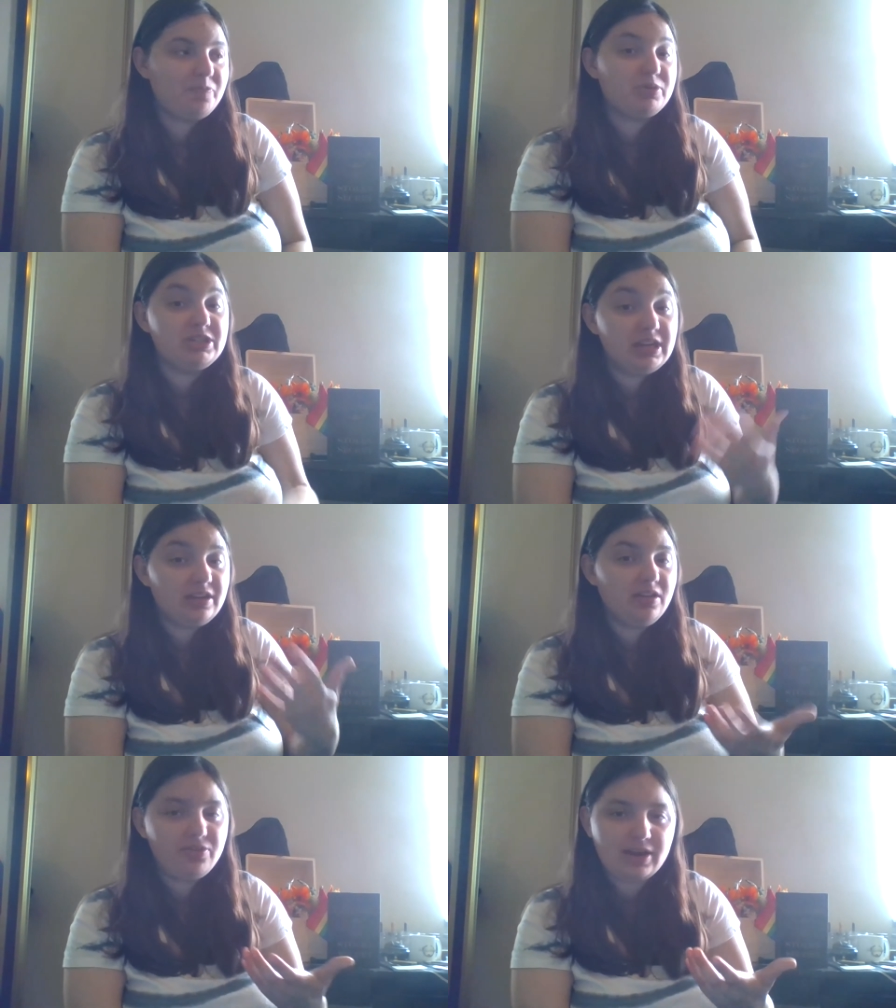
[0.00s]

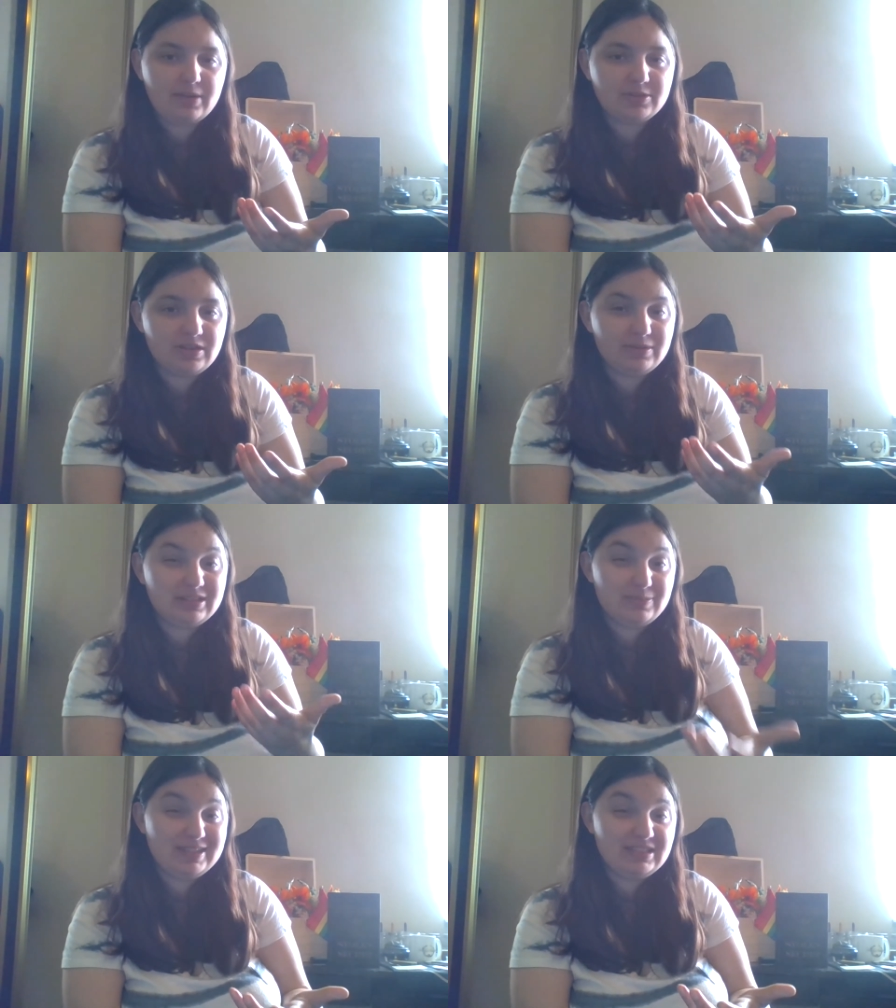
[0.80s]
Particularly for animals that have been
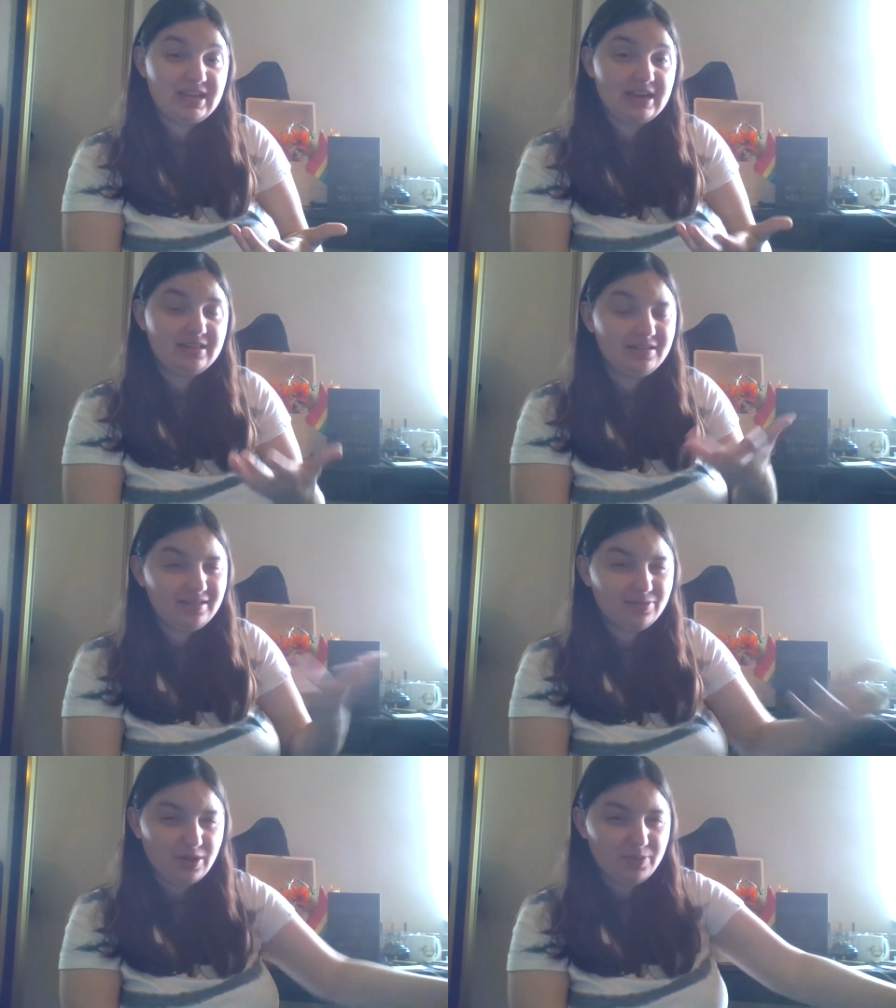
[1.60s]
domesticated, this
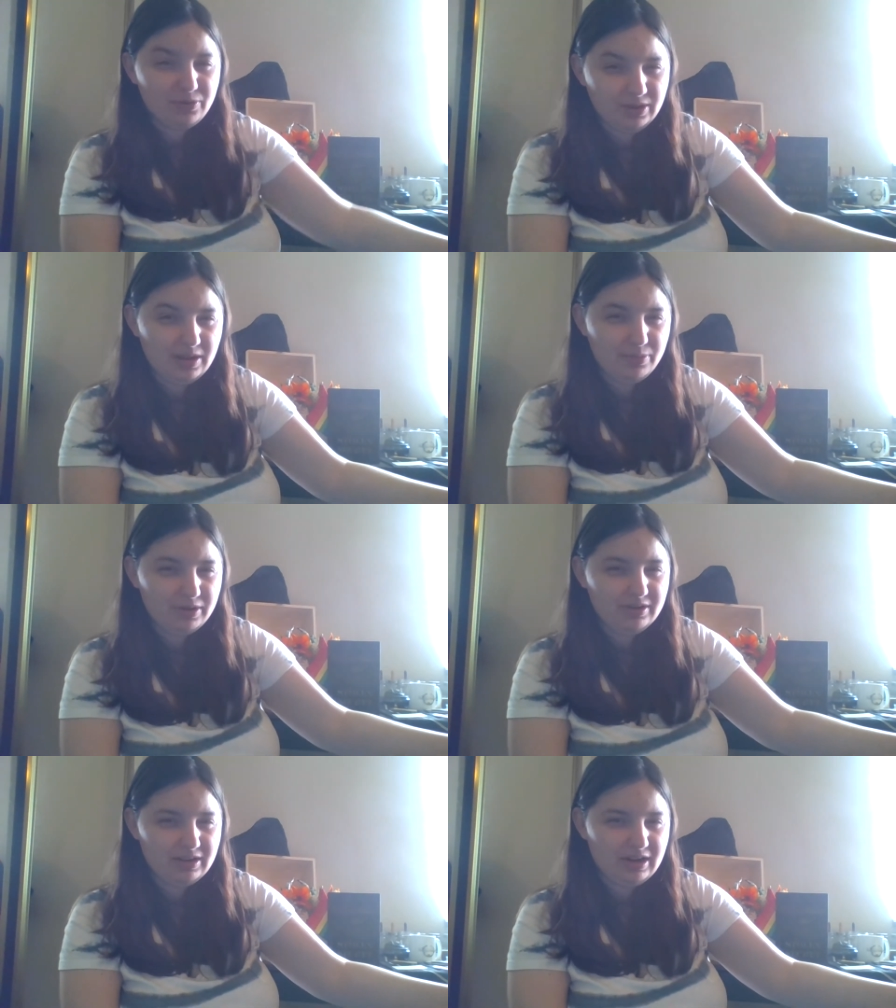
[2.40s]
is something really
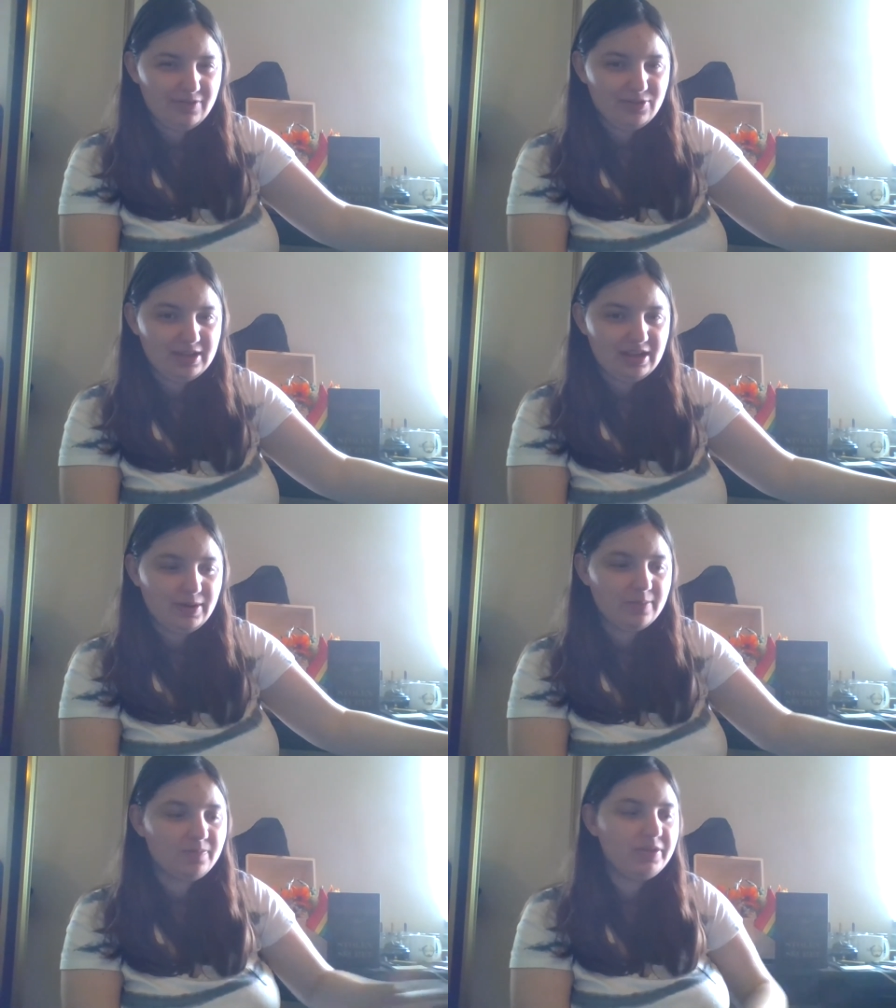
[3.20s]
important you're gonna have to think
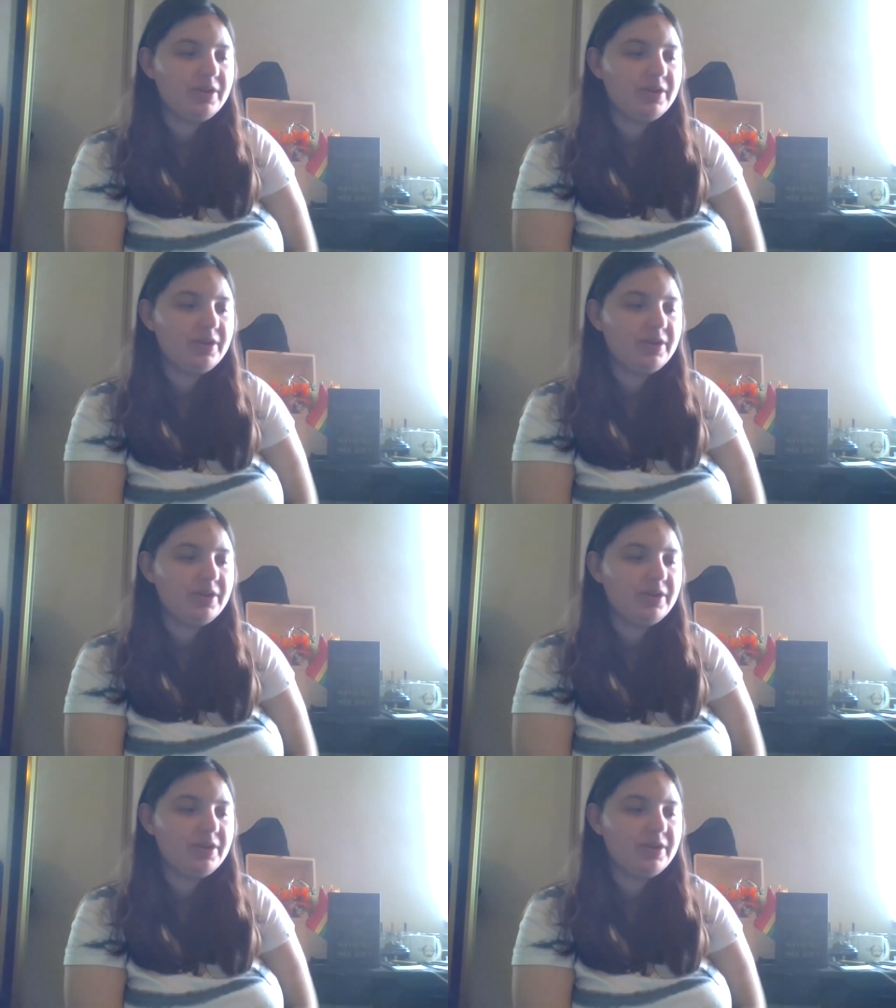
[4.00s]
about.